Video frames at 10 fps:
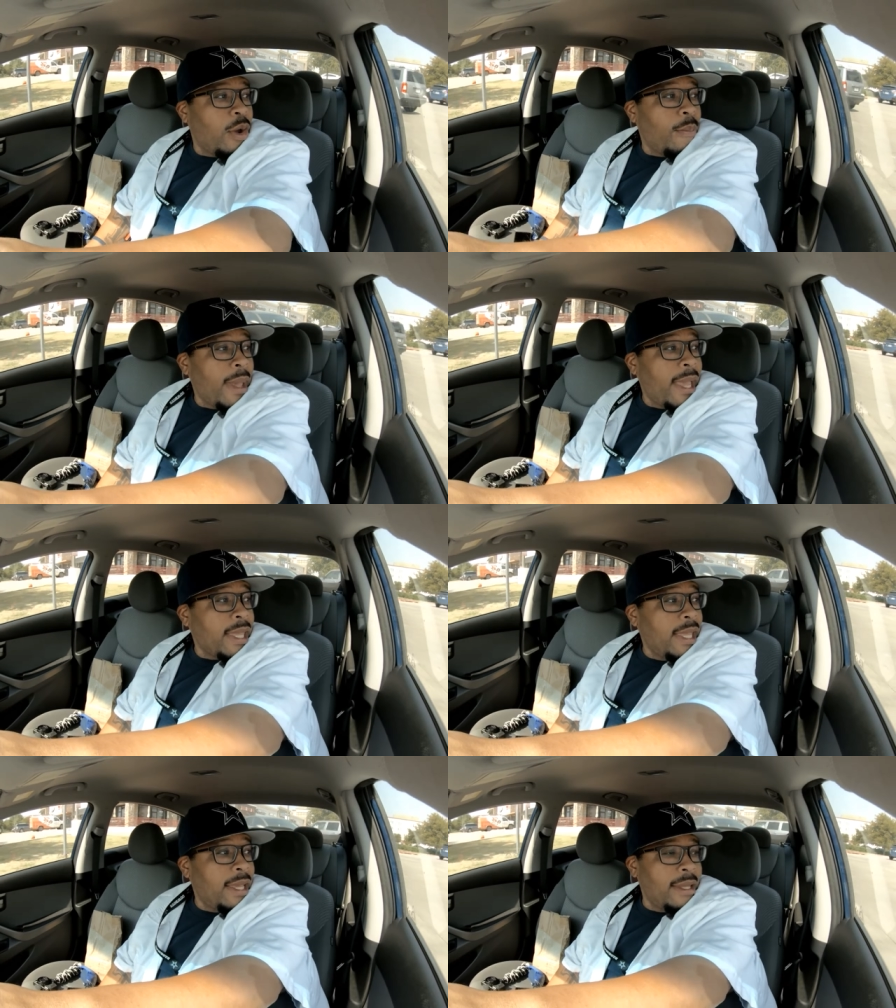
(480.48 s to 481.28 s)
go
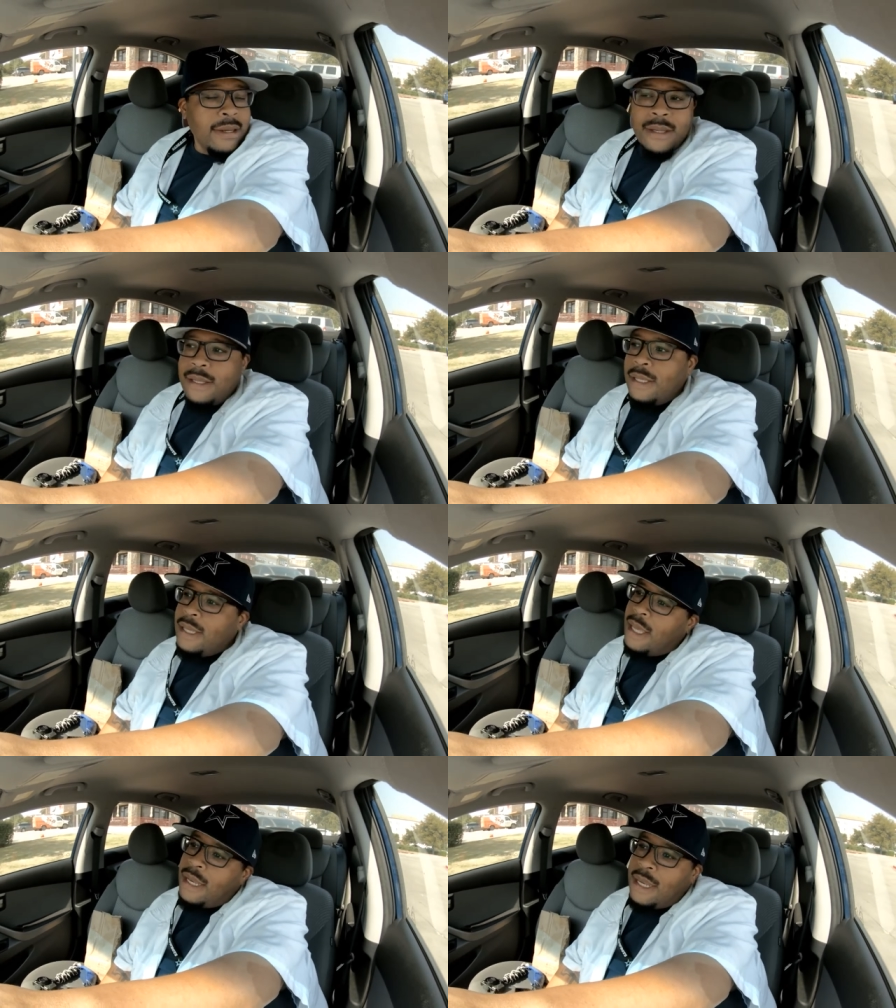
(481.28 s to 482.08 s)
back in
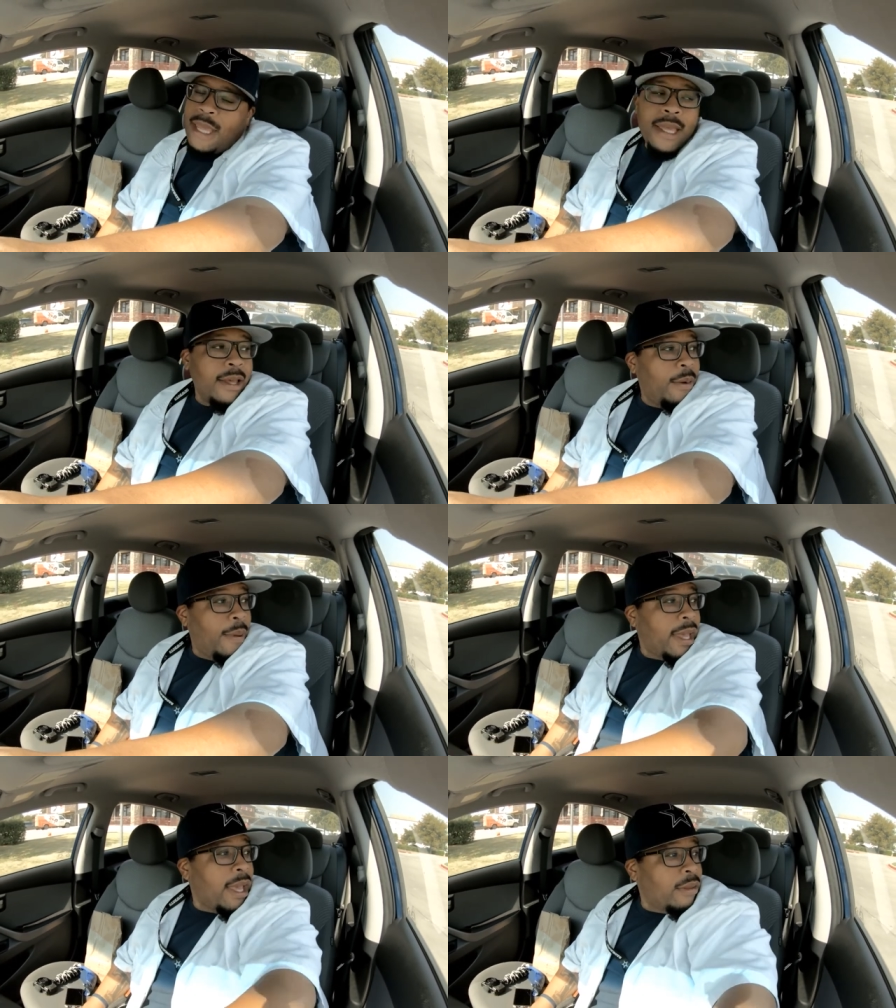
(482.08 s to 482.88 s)
and then go
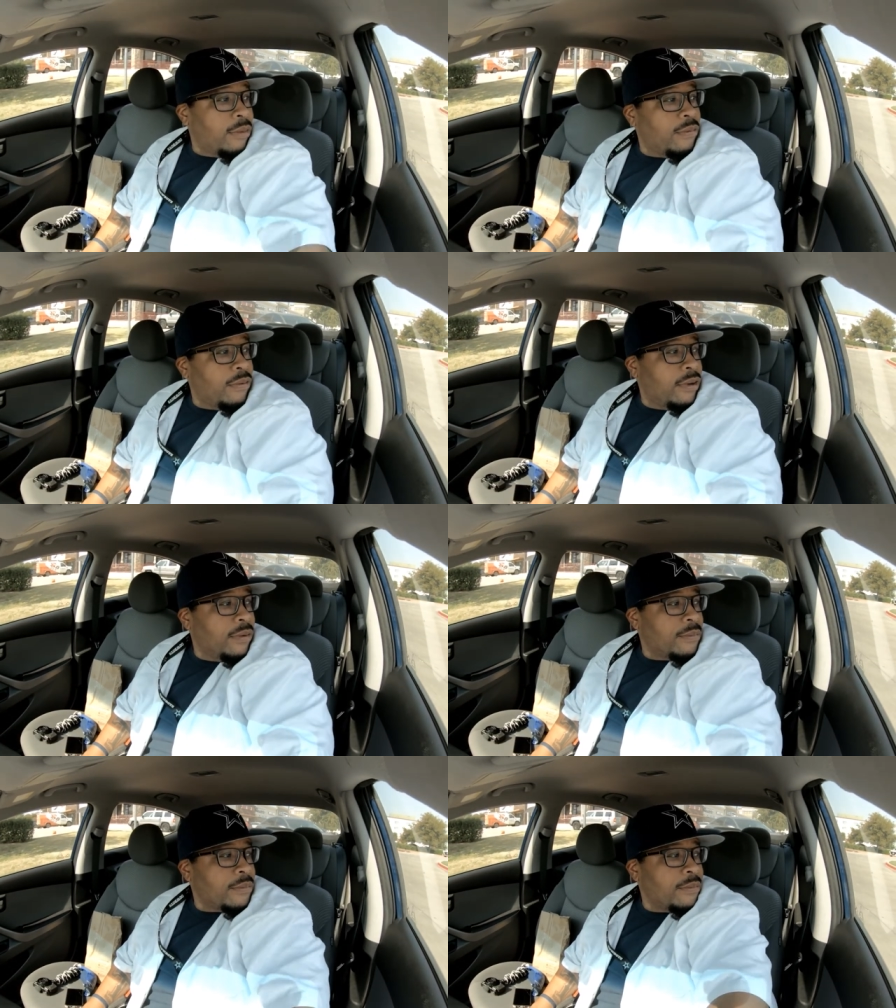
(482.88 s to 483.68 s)
back out the
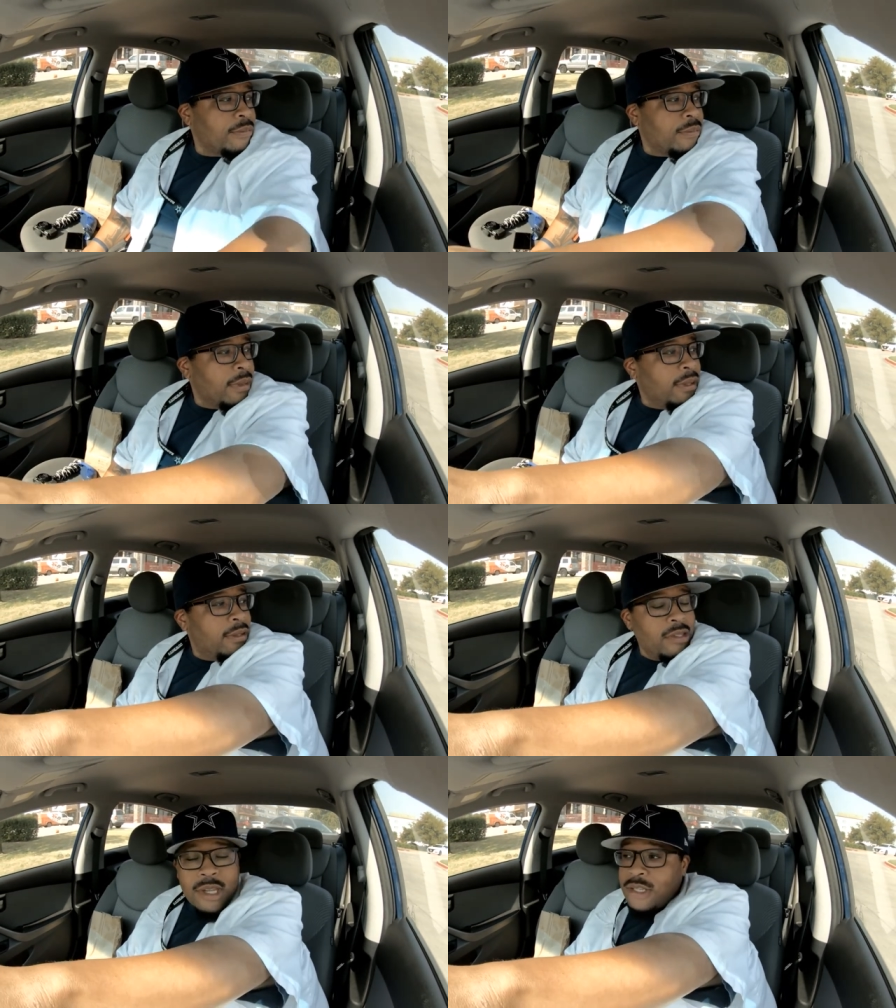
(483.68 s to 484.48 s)
front
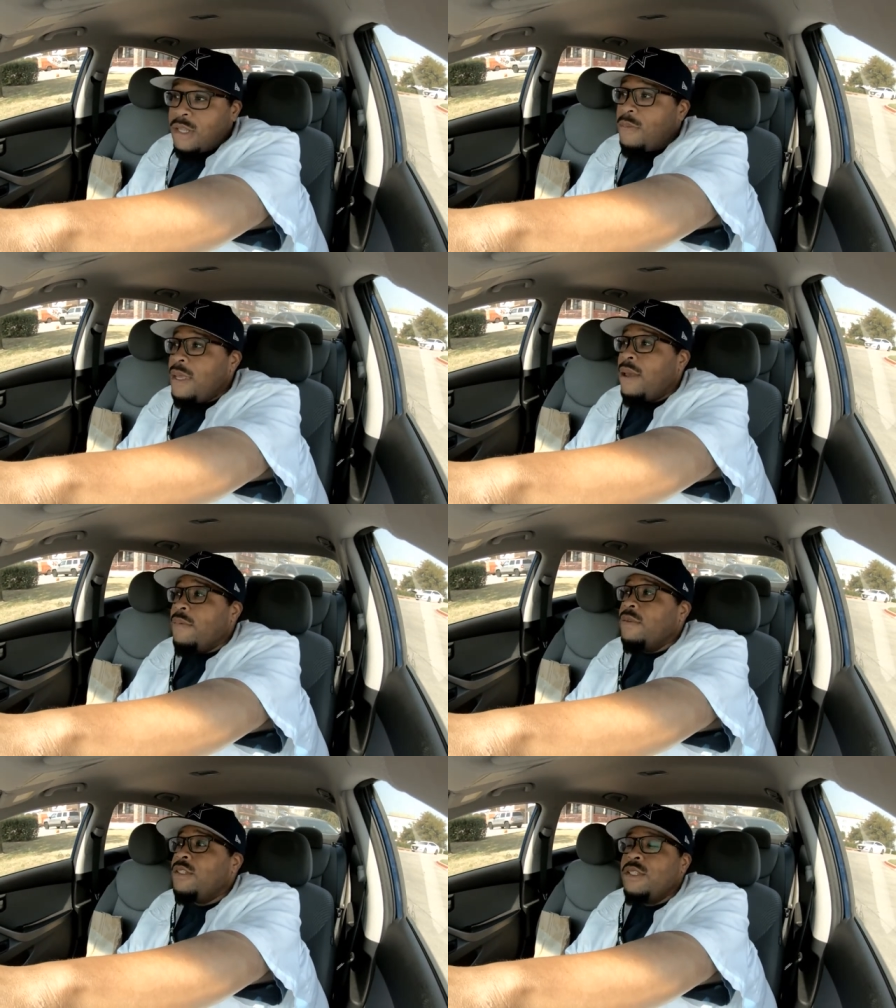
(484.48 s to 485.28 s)
just to be
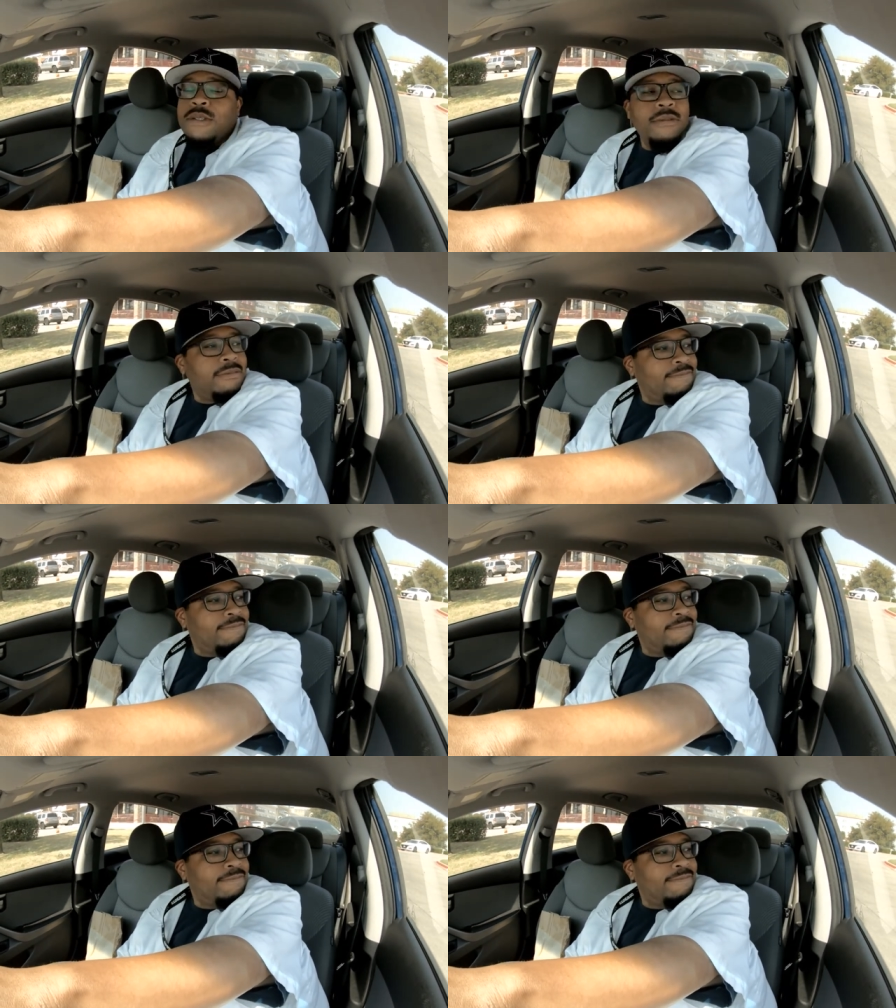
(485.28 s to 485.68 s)
able to